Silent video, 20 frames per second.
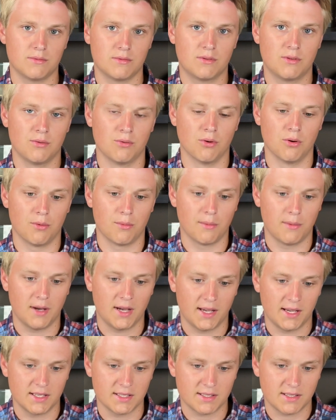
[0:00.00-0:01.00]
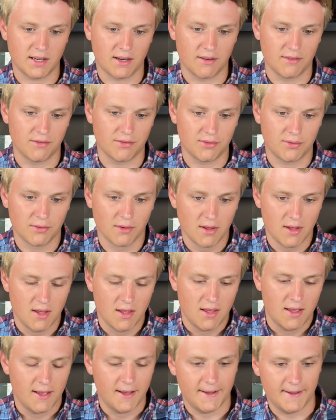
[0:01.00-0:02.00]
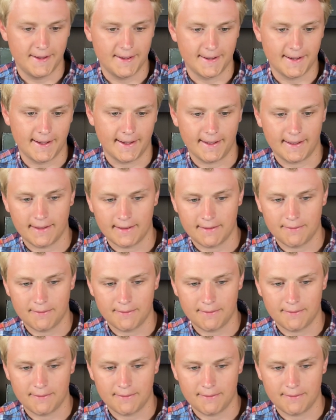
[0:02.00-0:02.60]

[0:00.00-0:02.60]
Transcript: threw, I guess, kind of, I